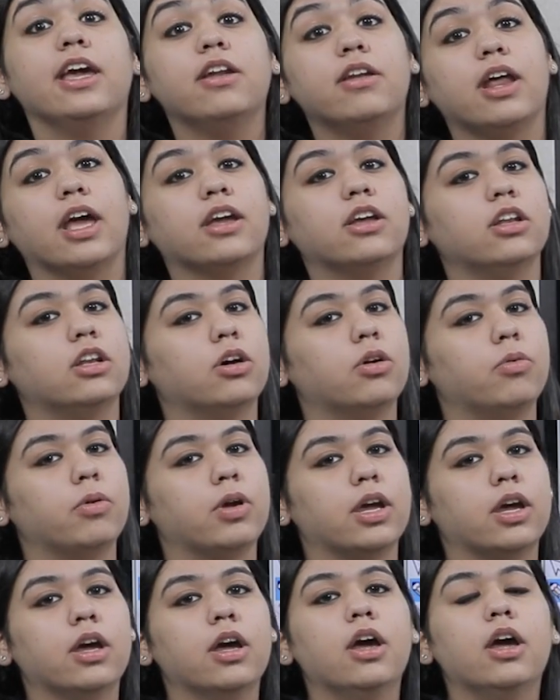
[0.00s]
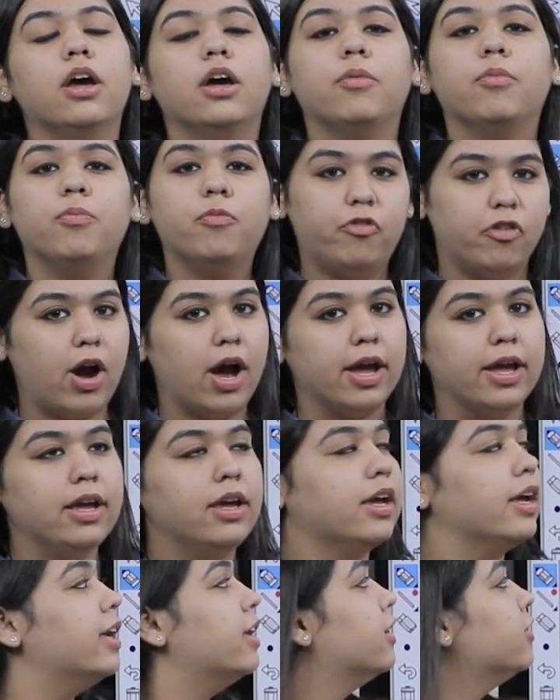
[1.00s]
irregular way? Why?
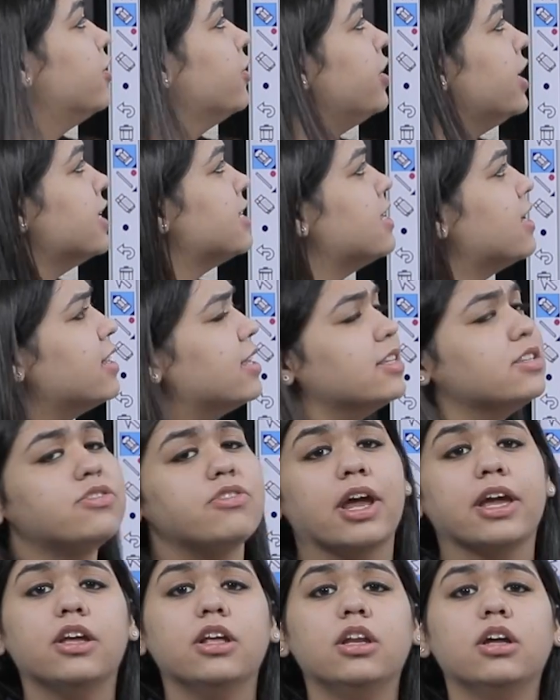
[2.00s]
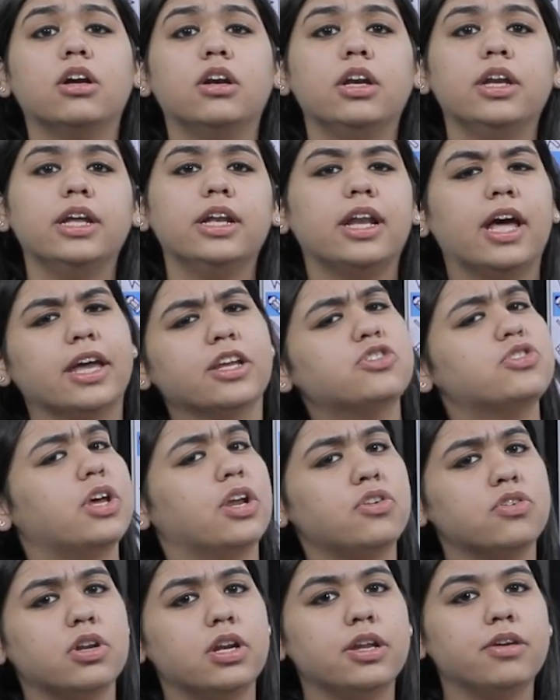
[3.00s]
The reason is regularly, like
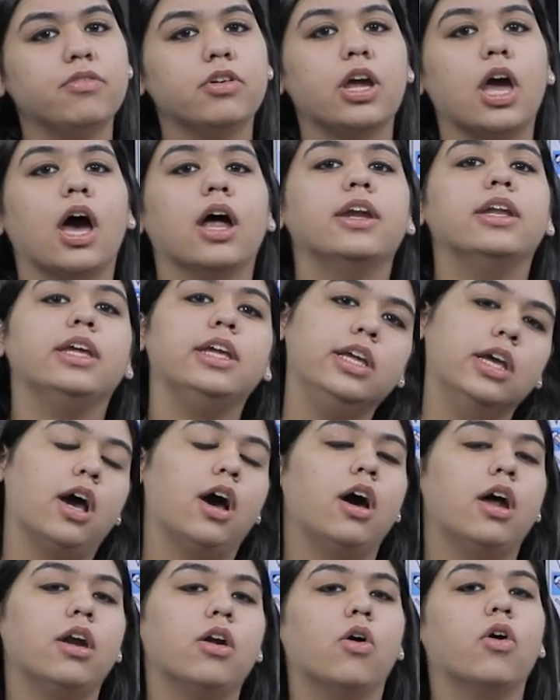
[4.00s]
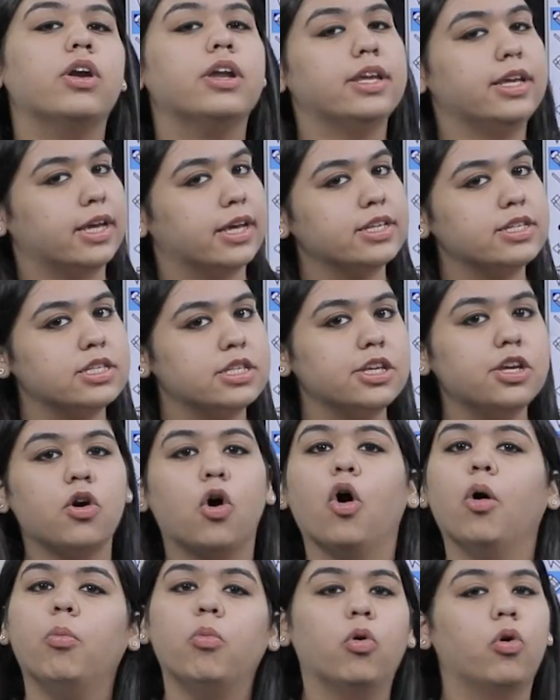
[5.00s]
generally we add ER or EST
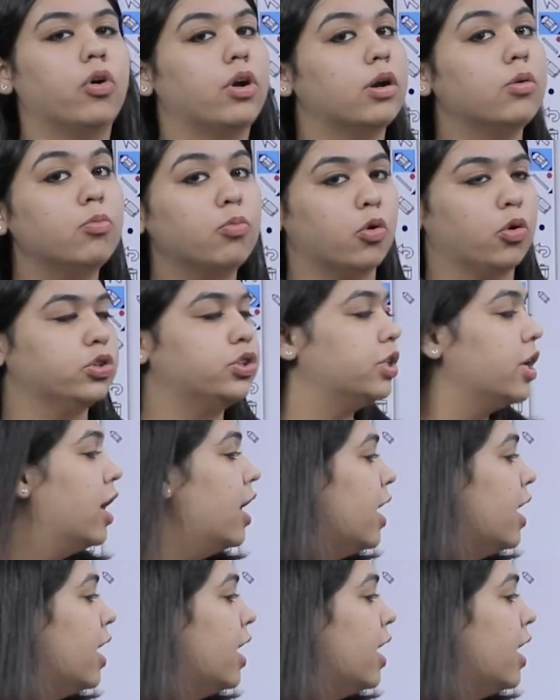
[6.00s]
or more or most.